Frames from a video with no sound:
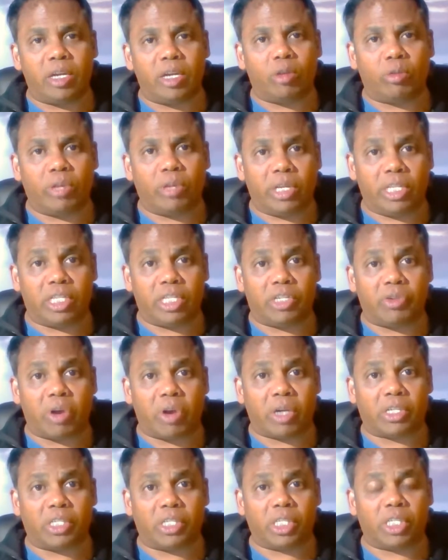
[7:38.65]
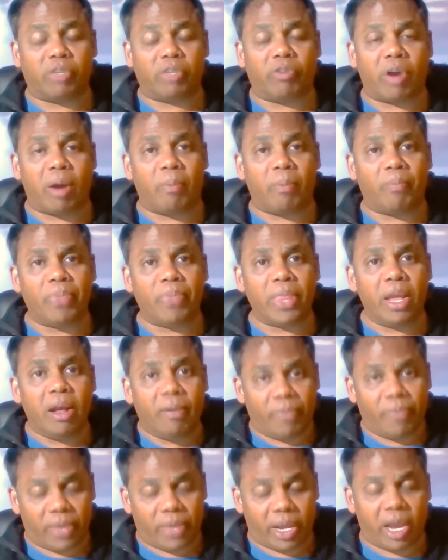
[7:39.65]
to the instructions from
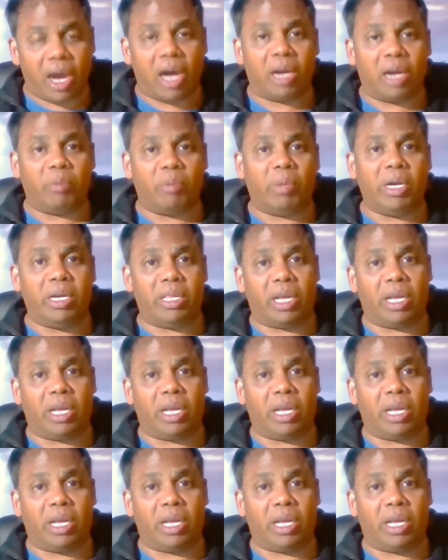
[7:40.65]
the government.